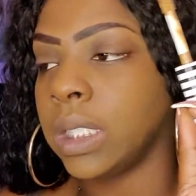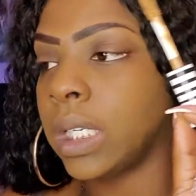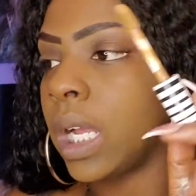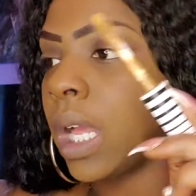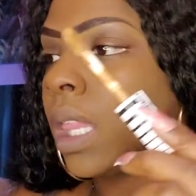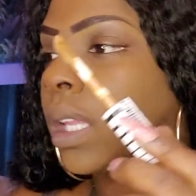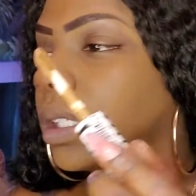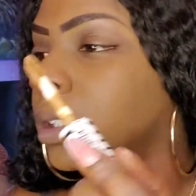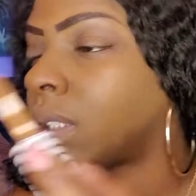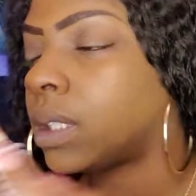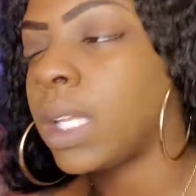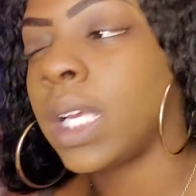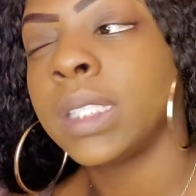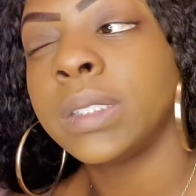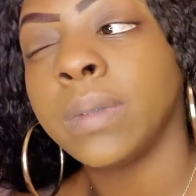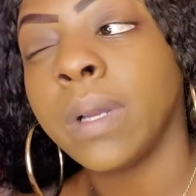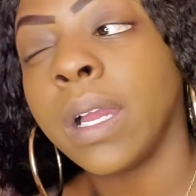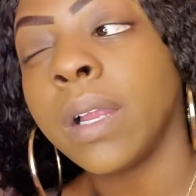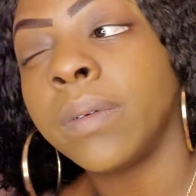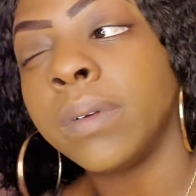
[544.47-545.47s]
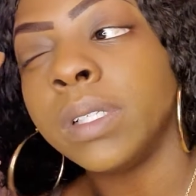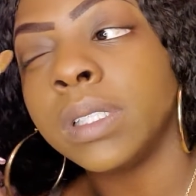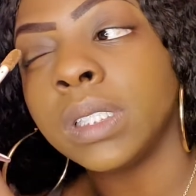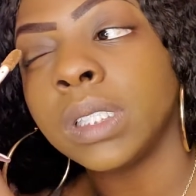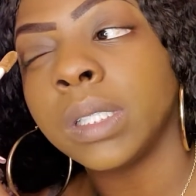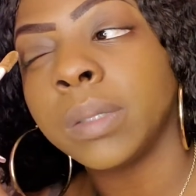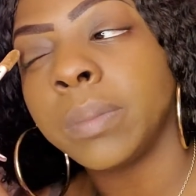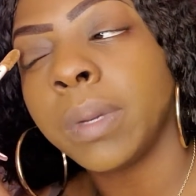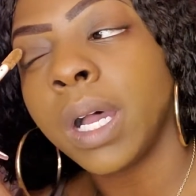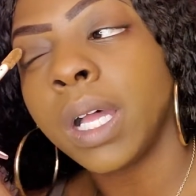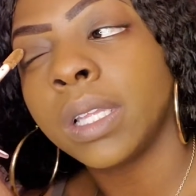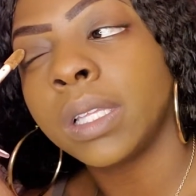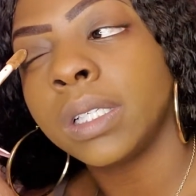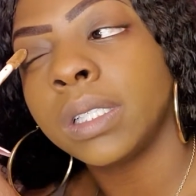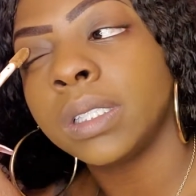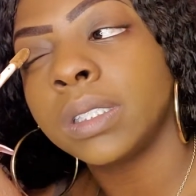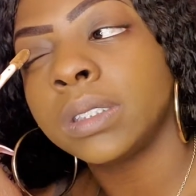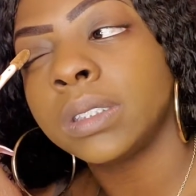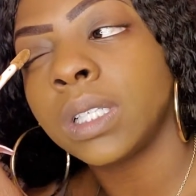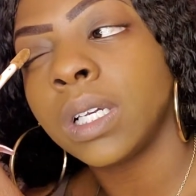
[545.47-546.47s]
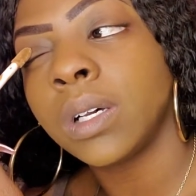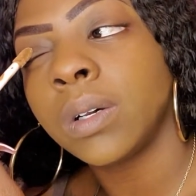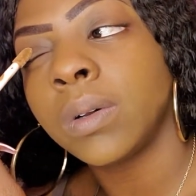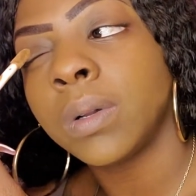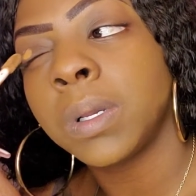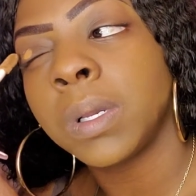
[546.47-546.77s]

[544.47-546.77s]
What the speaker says: color, so that's why I originally bought this. So,